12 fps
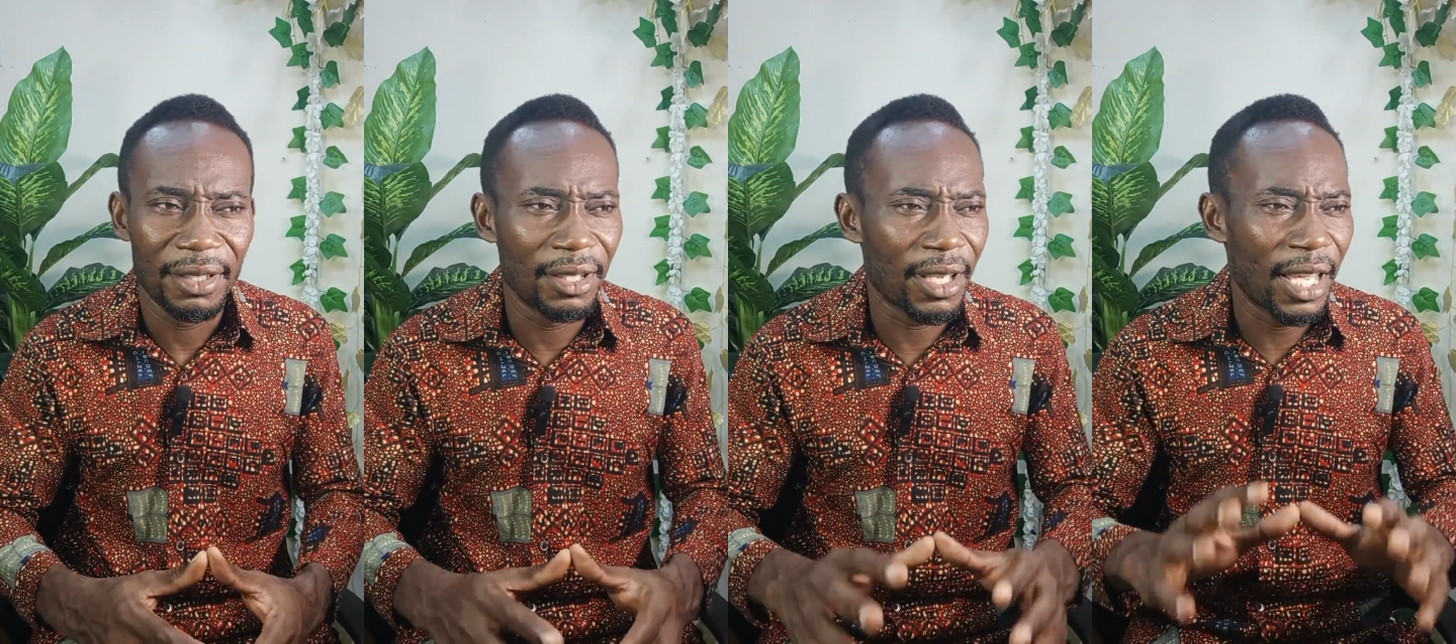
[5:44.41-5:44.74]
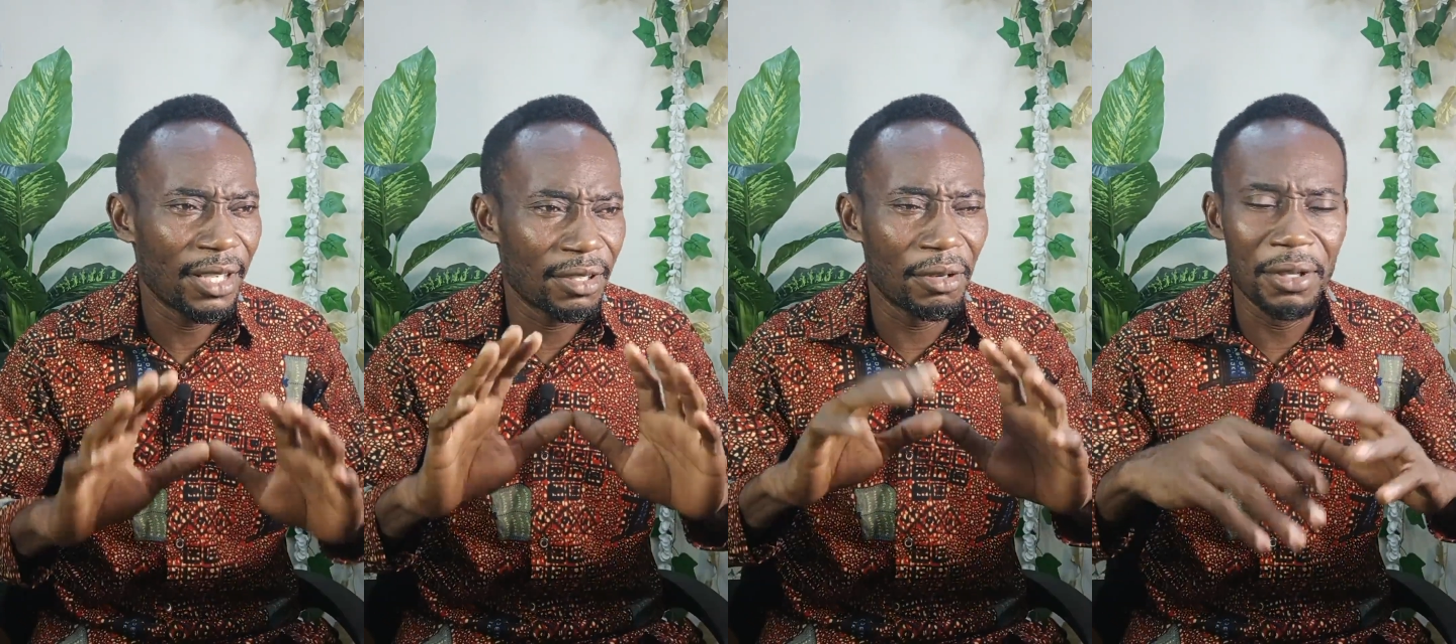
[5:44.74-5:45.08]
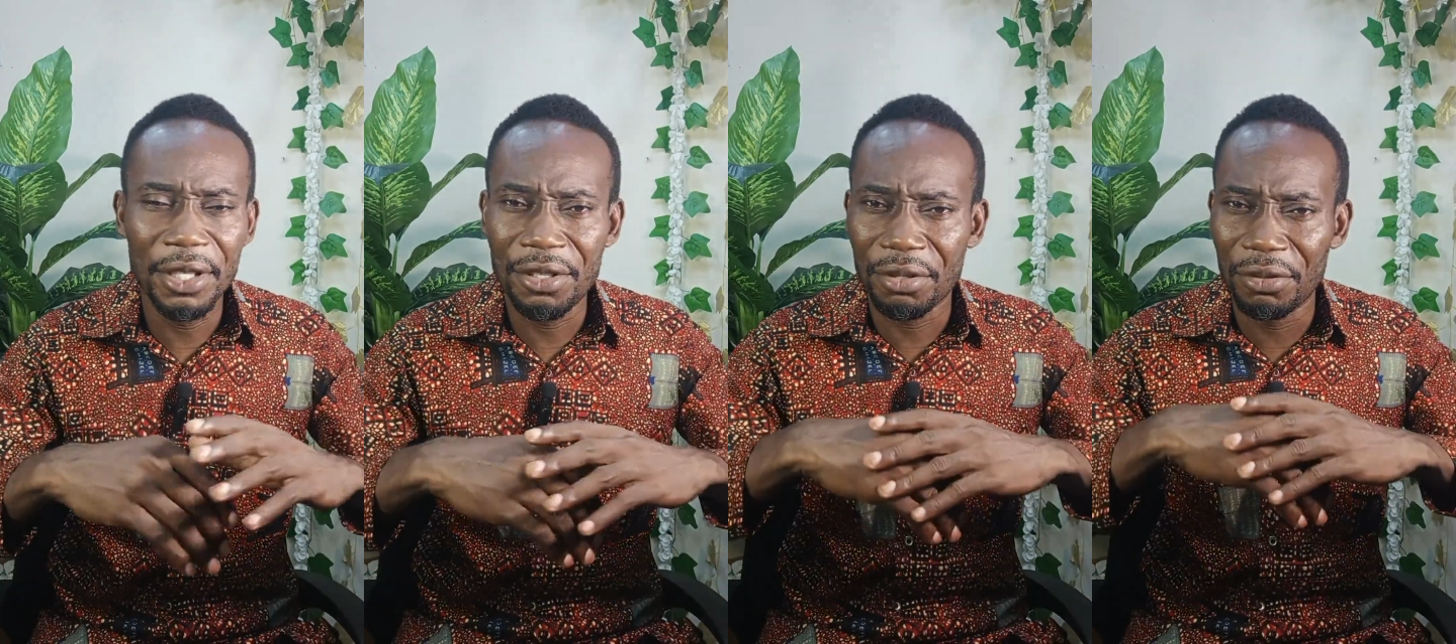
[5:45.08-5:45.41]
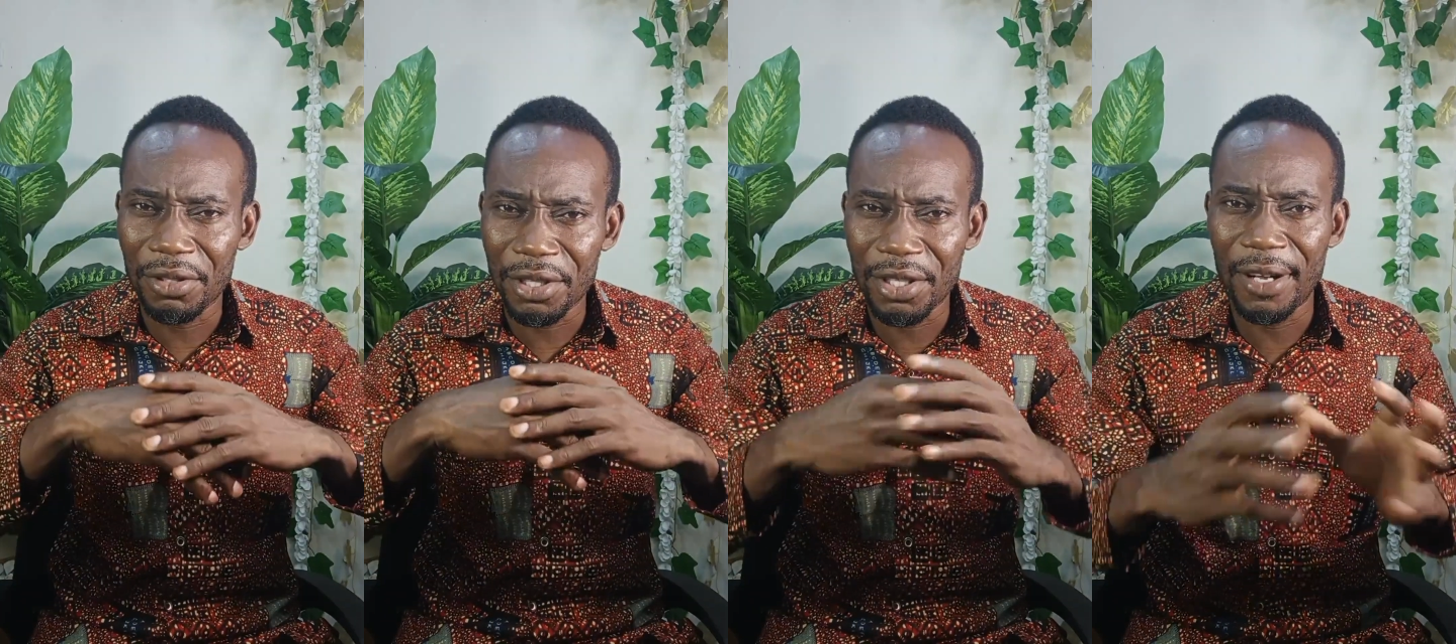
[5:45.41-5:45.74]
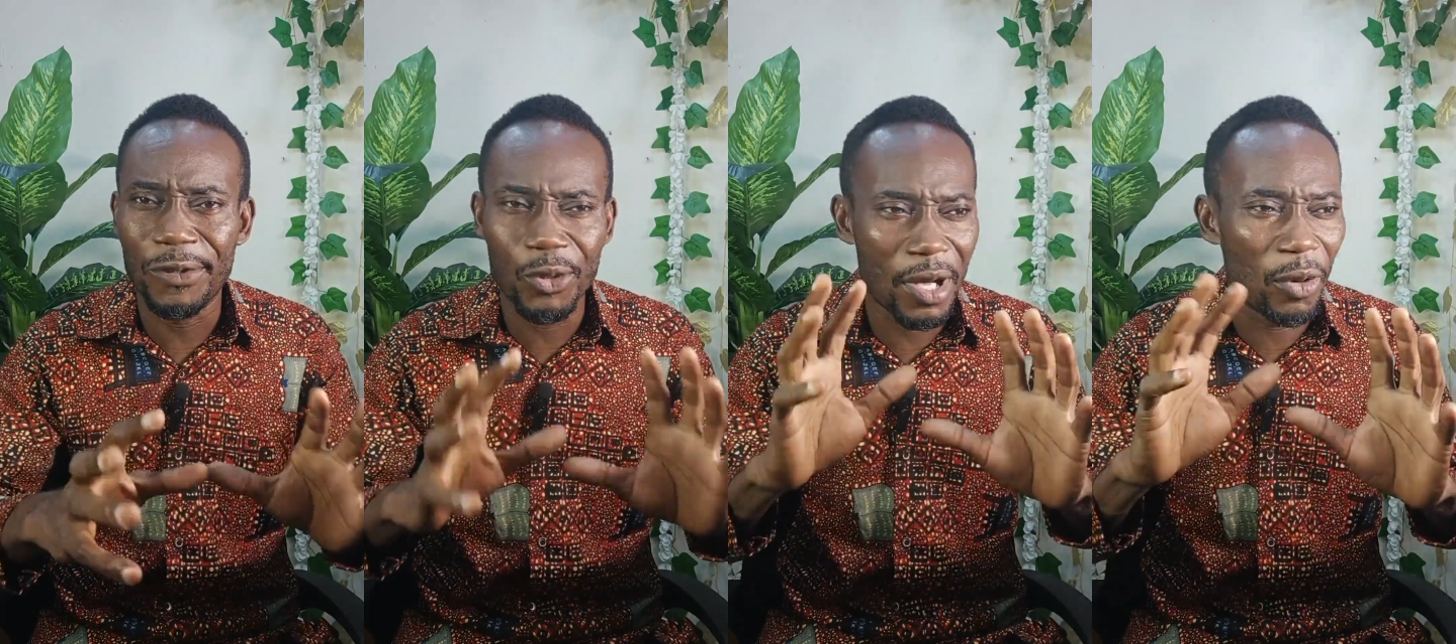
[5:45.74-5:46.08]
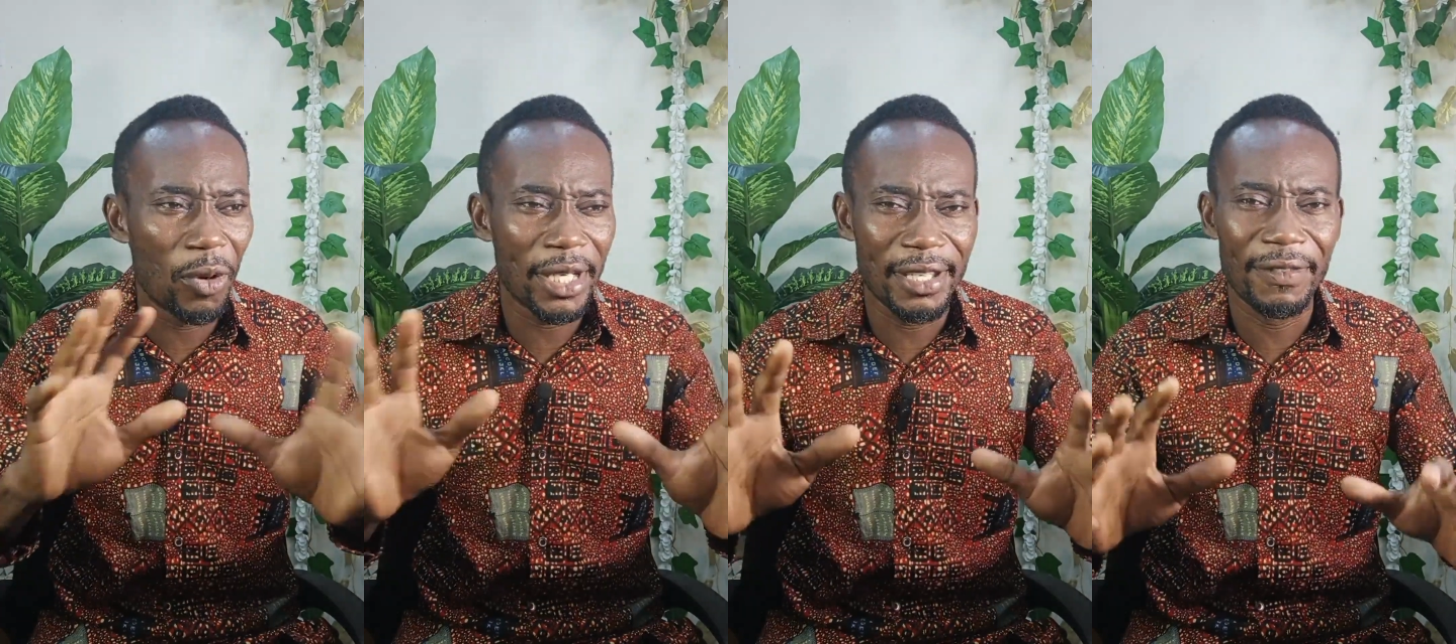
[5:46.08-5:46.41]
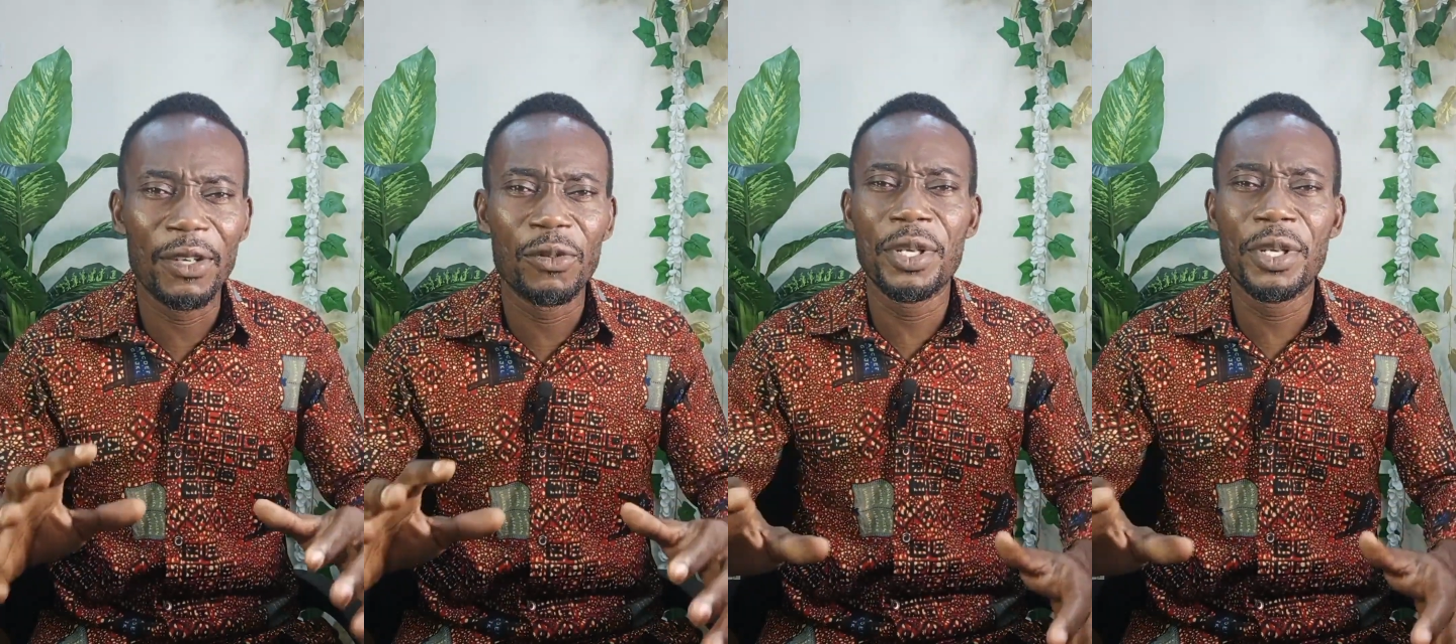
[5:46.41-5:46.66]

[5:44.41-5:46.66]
you can go into software, whatever,